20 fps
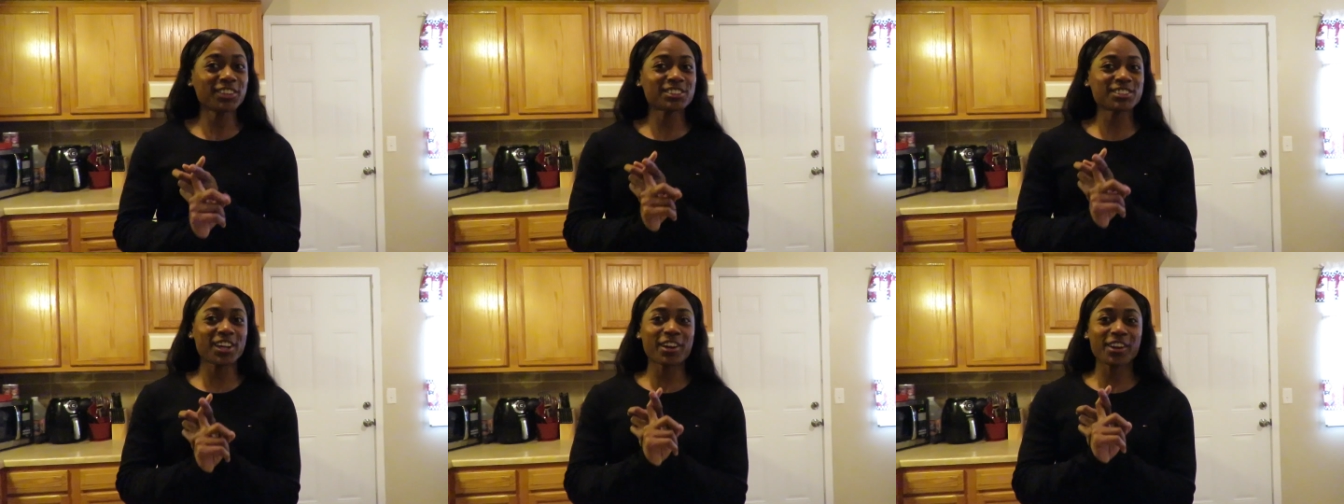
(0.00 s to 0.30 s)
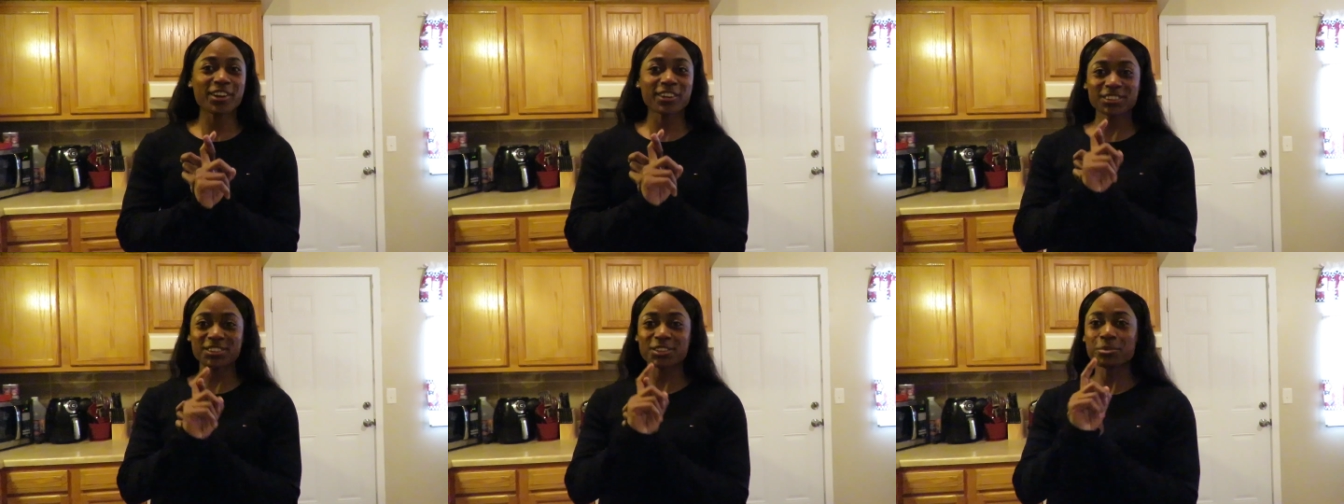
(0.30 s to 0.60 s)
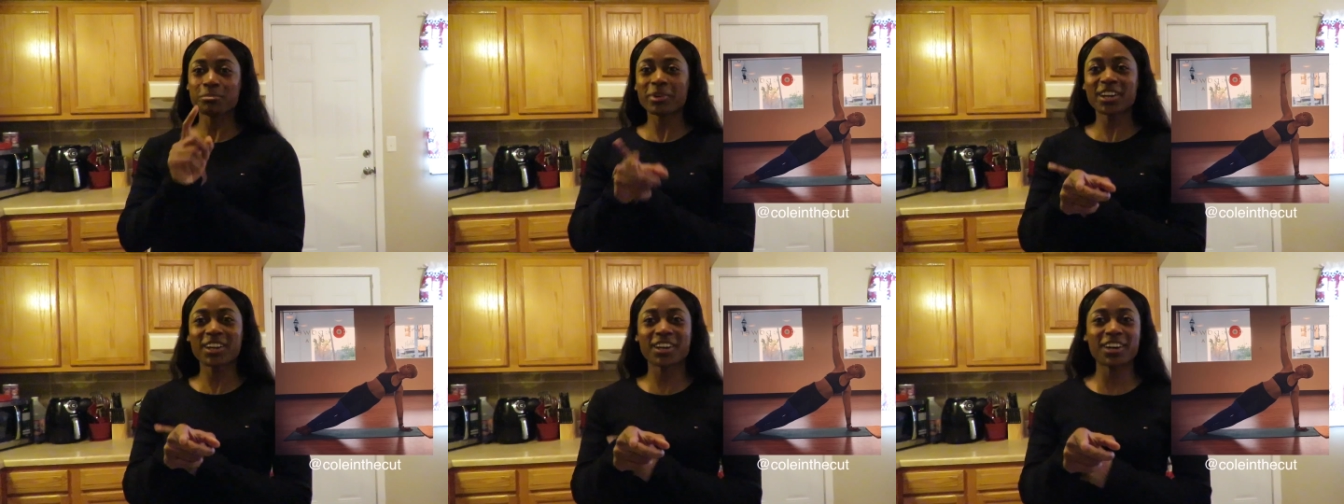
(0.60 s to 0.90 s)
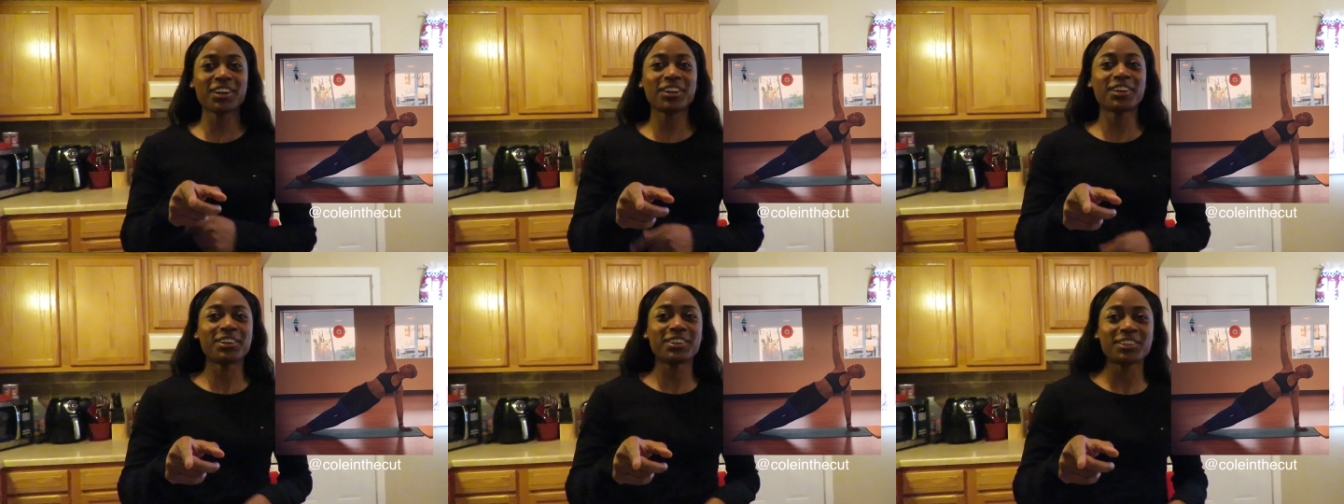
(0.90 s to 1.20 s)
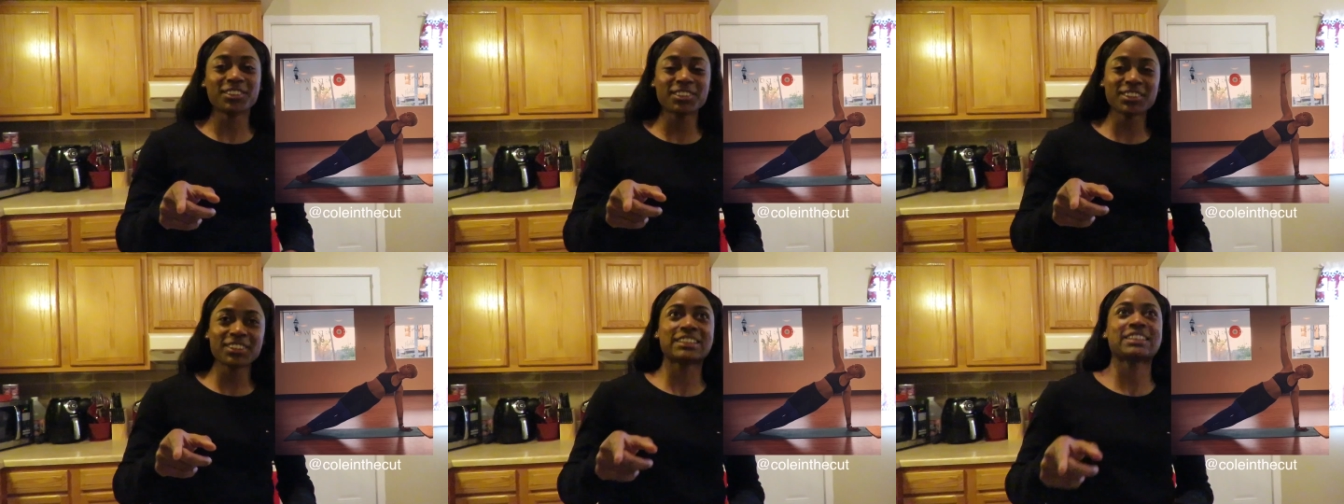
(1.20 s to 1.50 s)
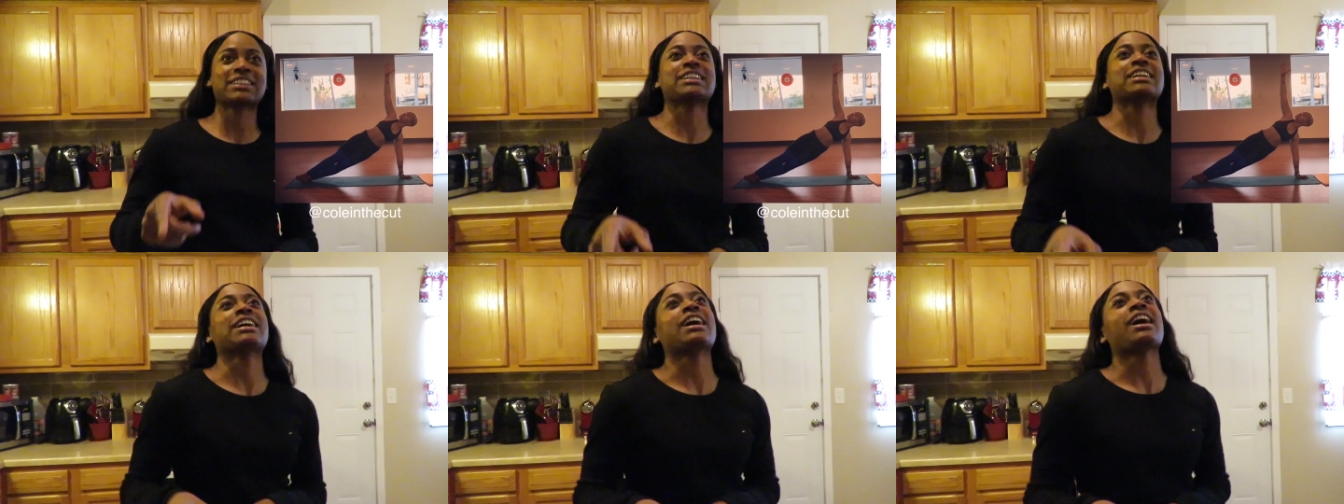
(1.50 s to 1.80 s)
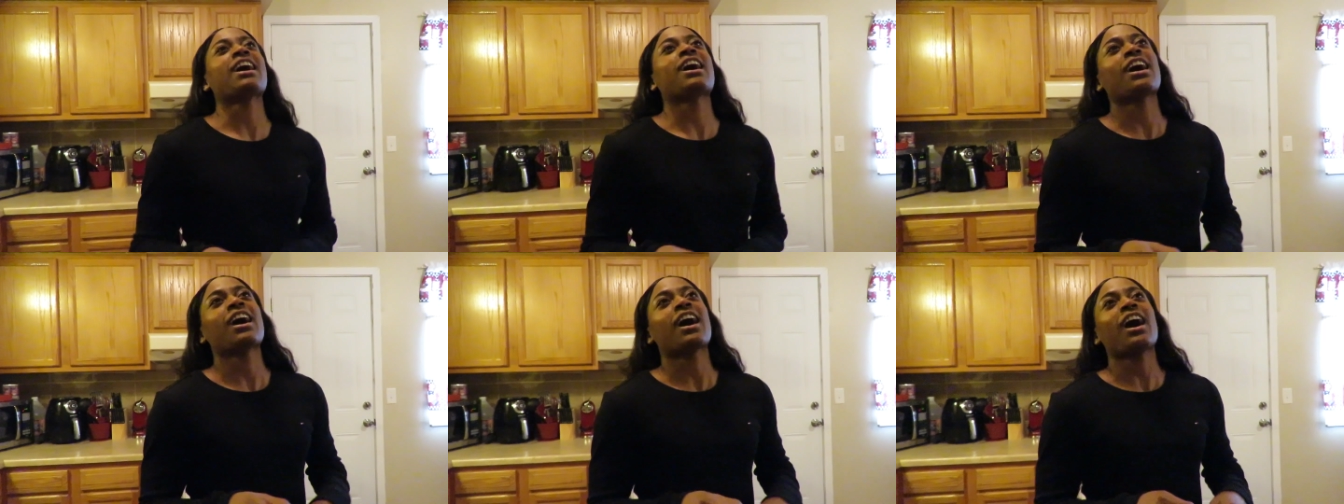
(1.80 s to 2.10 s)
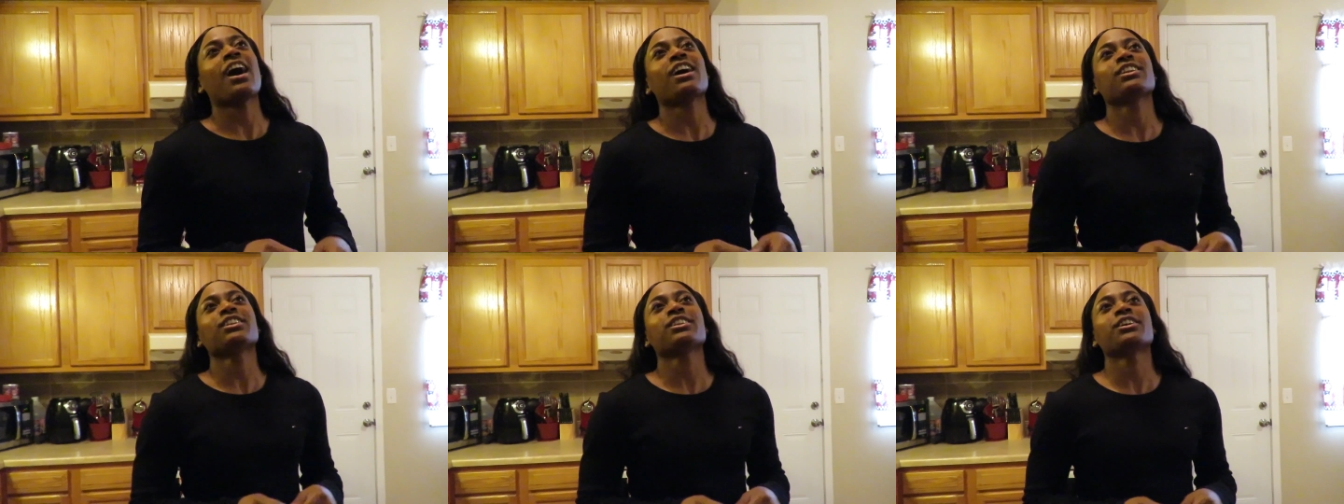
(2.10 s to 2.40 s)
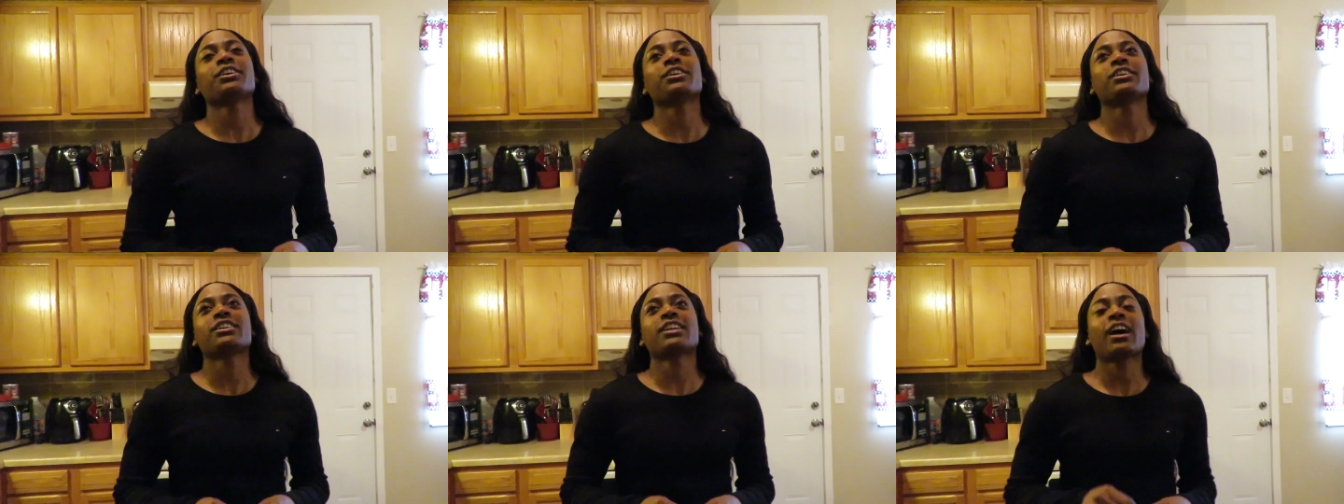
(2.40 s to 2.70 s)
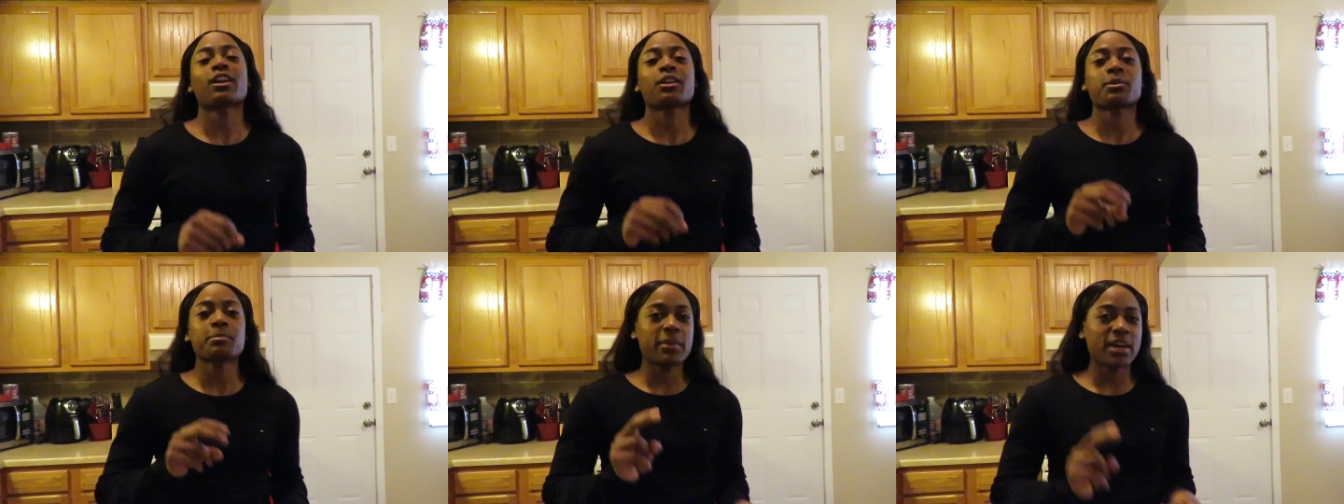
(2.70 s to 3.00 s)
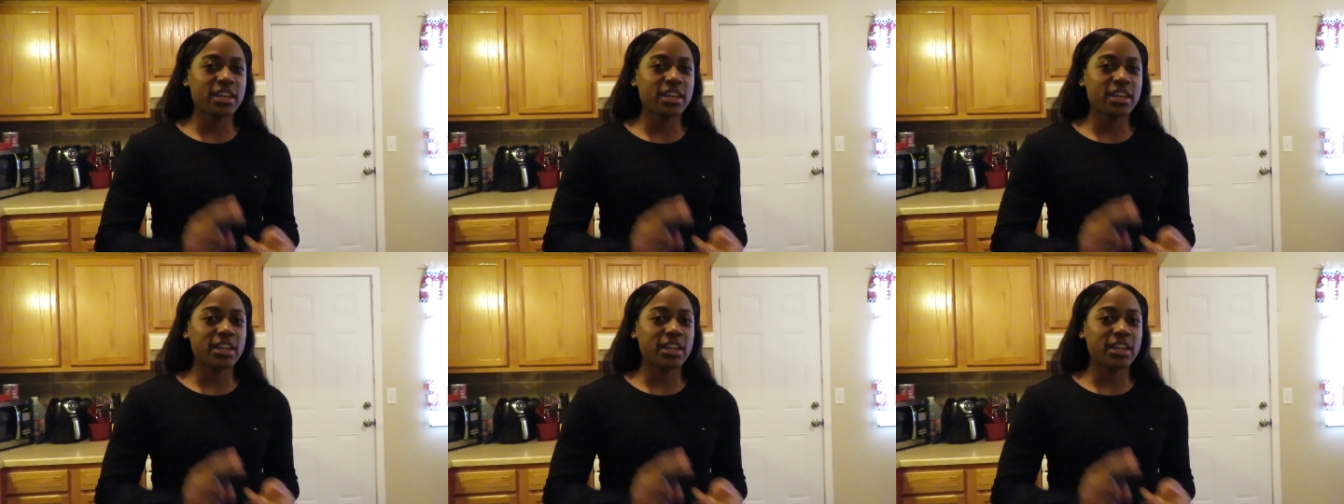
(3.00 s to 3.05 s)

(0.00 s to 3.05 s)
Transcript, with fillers: Shout out to McCole. I learned how to